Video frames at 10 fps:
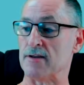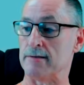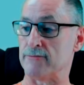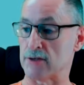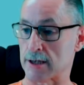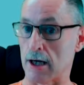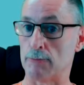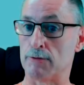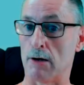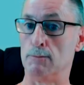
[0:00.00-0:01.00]
for the
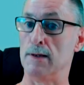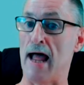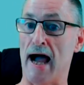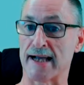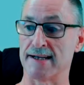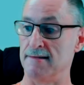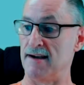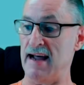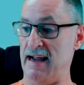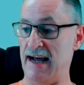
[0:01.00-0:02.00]
GoPro Black
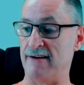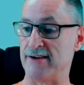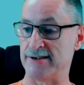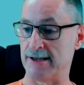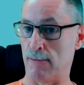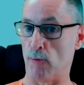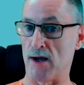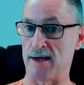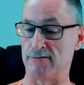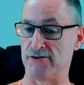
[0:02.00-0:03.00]
having some
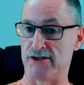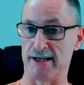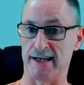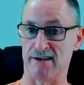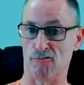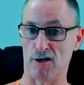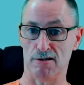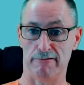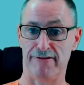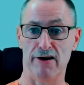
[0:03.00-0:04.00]
way of seeing what
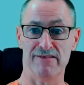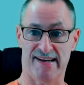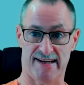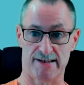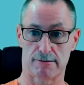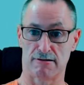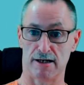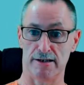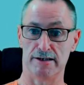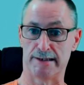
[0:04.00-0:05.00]
you're filming is
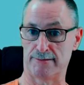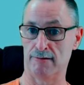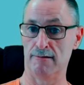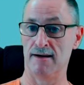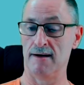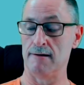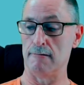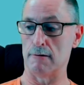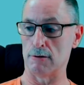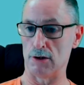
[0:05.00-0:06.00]
quite useful
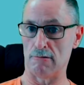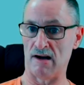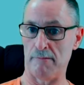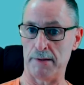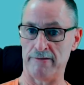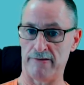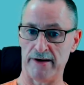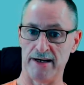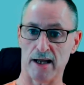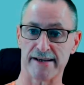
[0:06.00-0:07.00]
although I've been
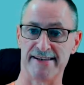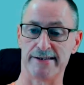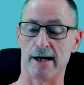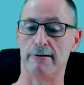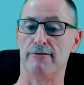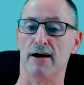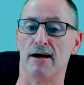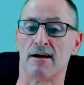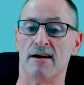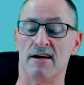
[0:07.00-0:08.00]
very lucky so
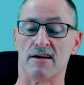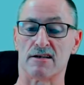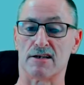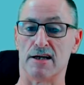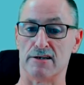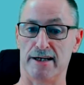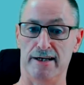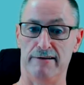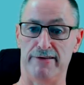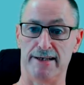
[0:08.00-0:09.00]
far that
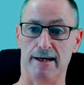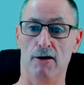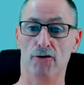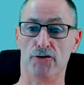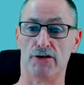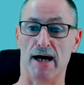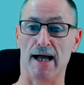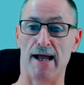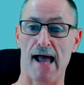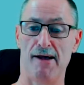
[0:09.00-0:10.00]
the videos that
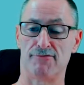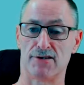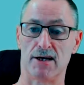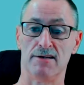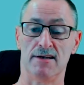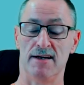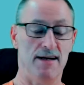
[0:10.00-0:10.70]
I have done